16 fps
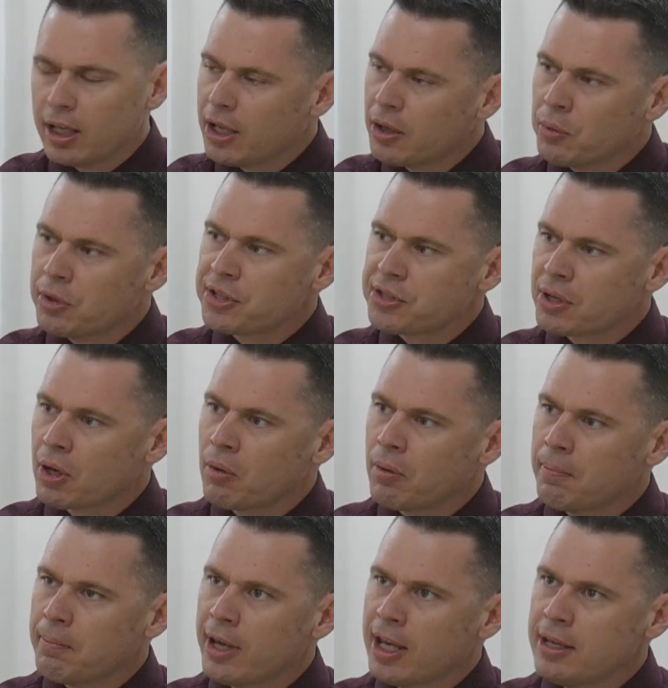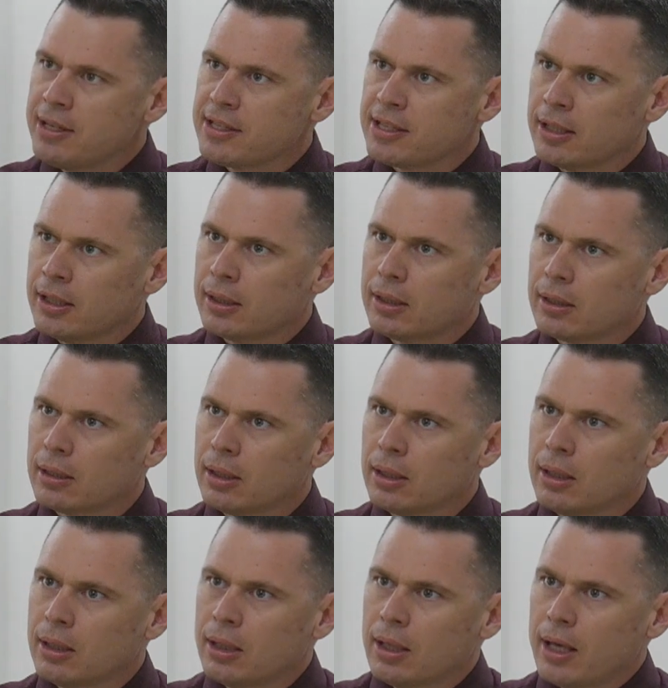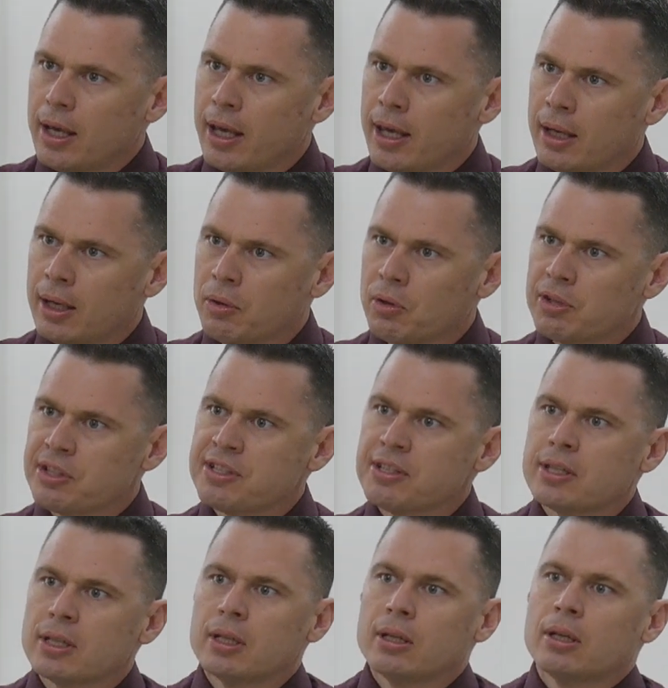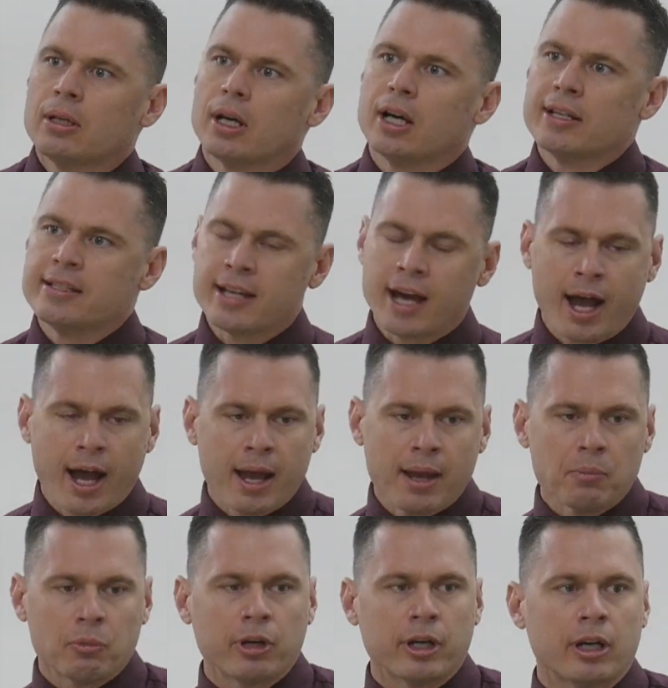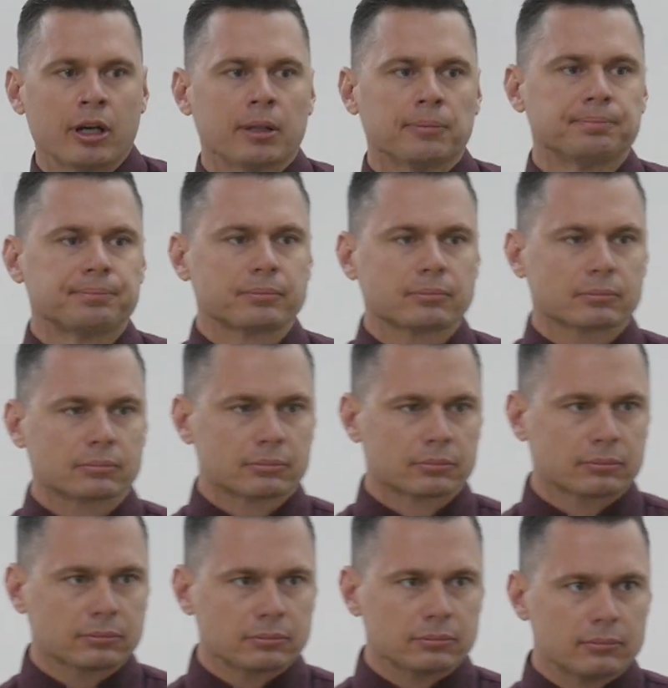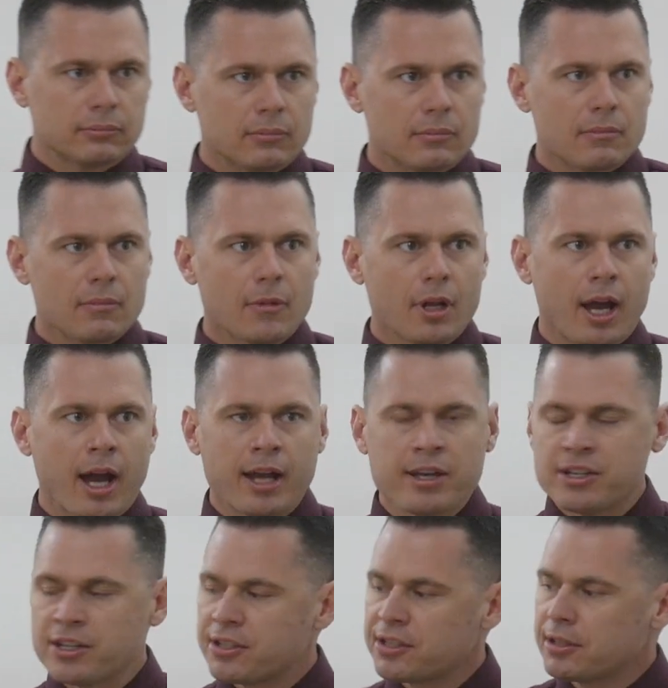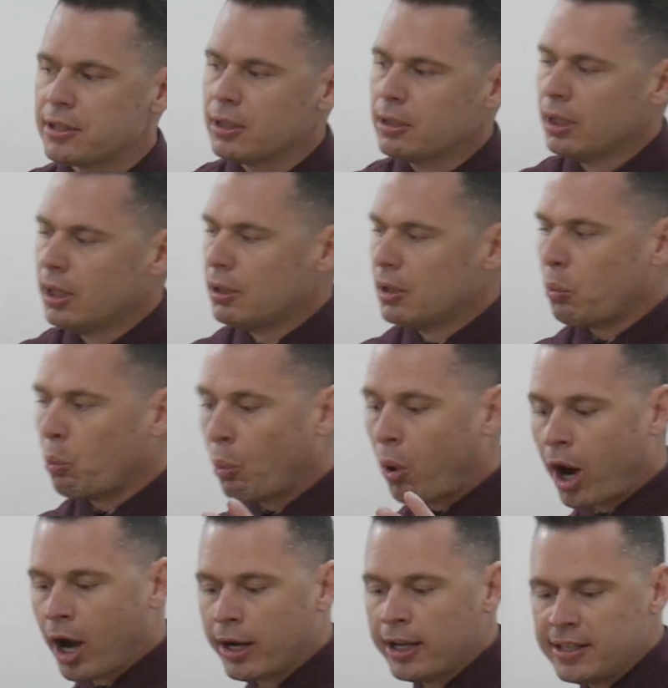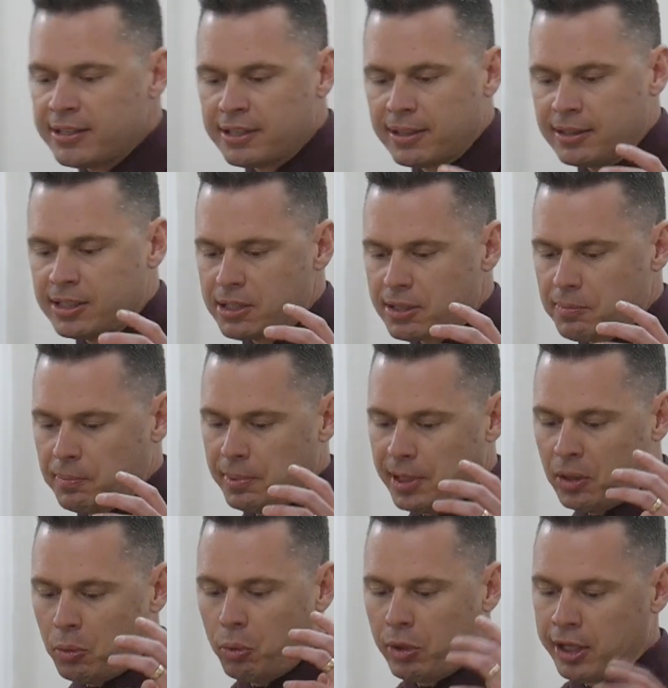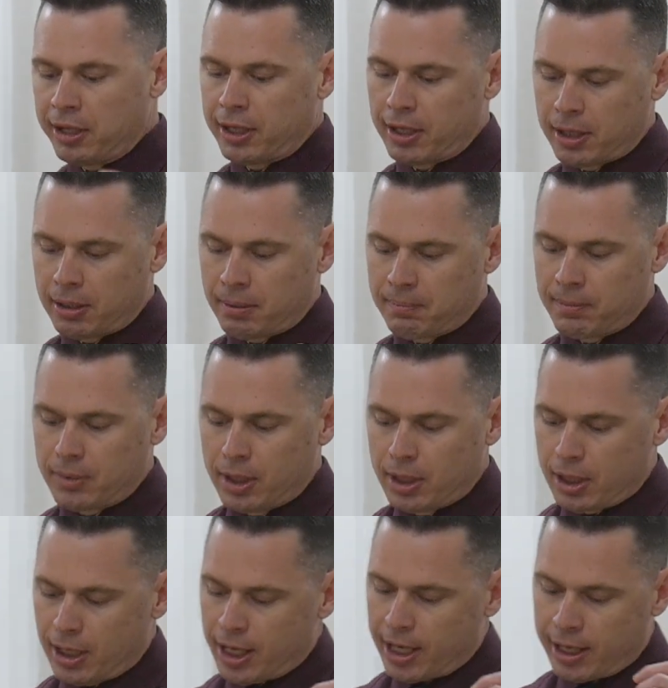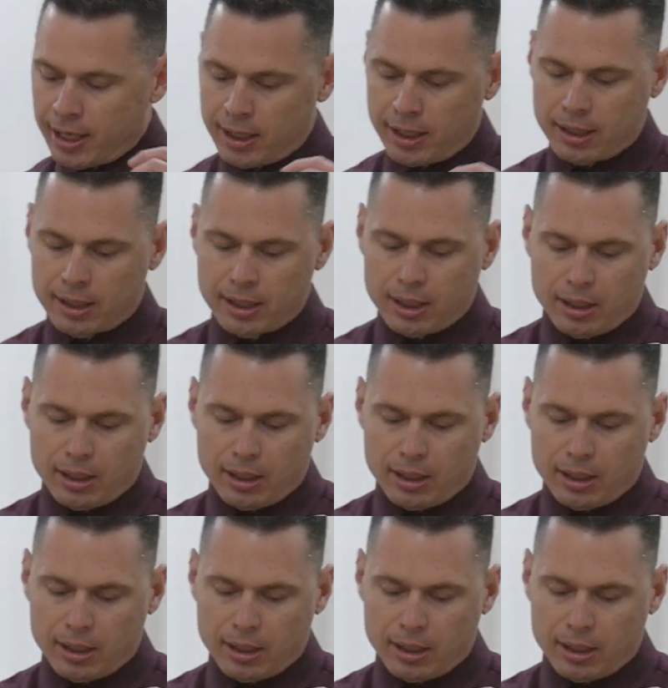It was so amazing. And it was a time where I just wanted to just be with him and